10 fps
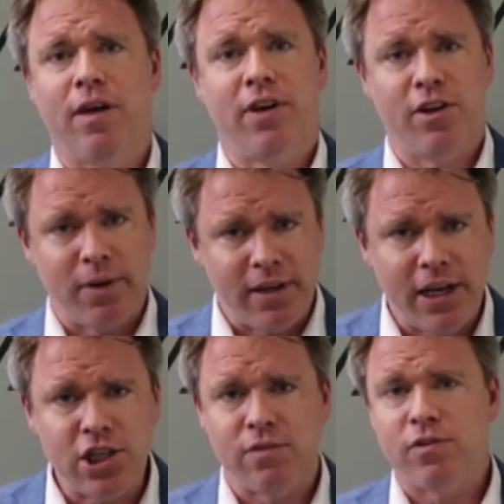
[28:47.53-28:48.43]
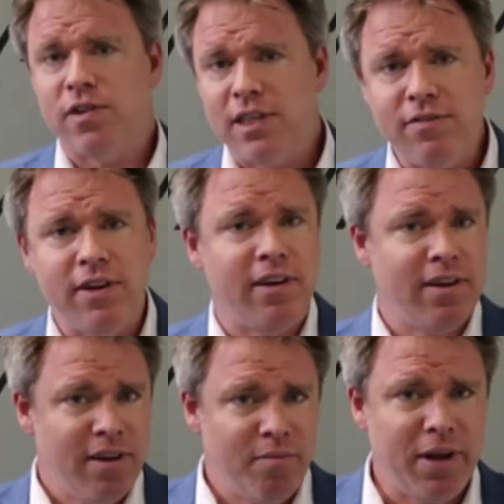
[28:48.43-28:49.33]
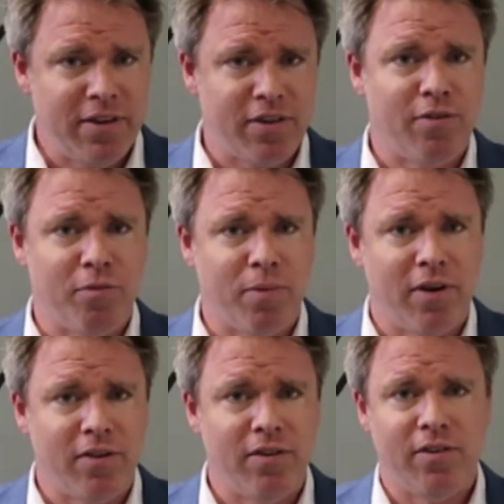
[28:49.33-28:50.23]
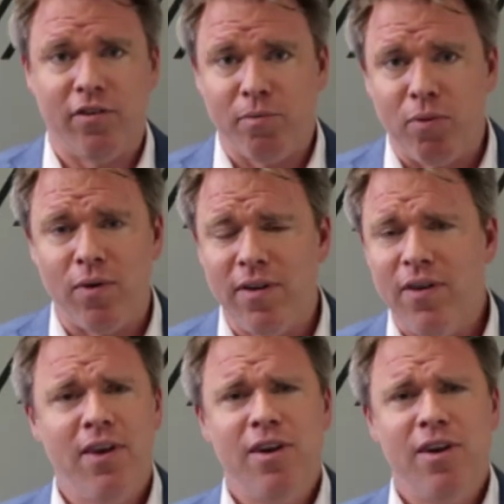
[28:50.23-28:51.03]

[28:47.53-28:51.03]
have an expectation of receiving basic responses and support,